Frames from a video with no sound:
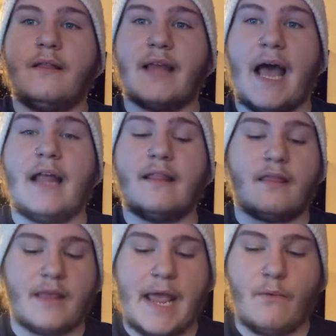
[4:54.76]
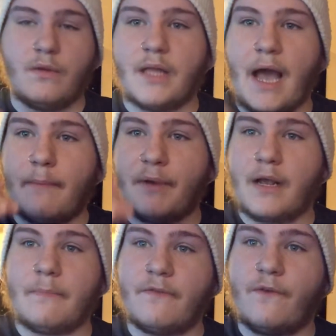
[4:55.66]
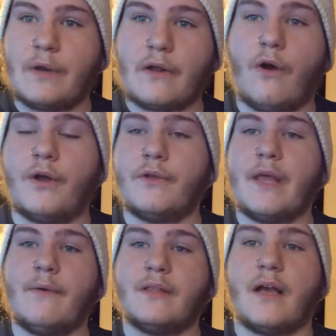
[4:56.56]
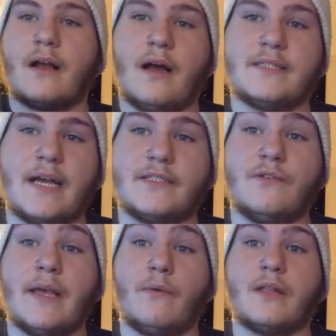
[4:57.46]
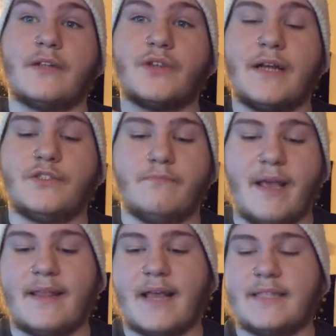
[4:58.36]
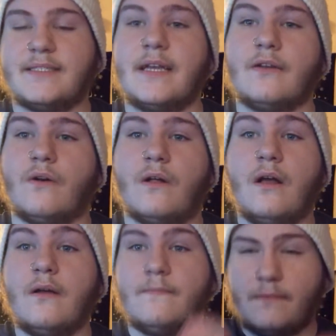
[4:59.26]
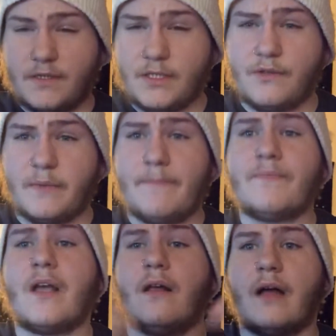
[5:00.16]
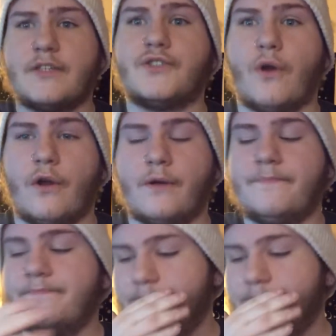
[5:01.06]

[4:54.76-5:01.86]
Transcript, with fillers: that they will not pick up the phone and call you, they will not contact you, they will not try to make that signal, excuse me, a lot stronger.